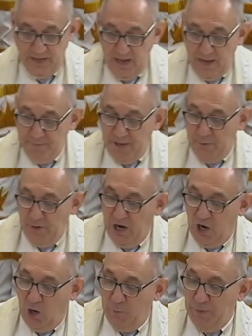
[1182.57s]
May we
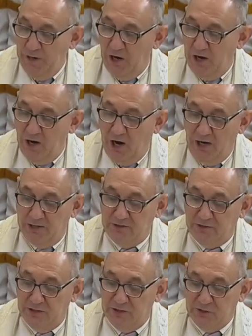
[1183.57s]
open our hearts to
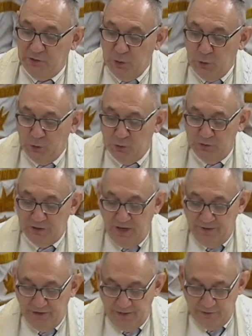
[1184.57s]
the souls
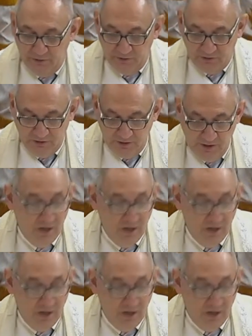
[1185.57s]
of others.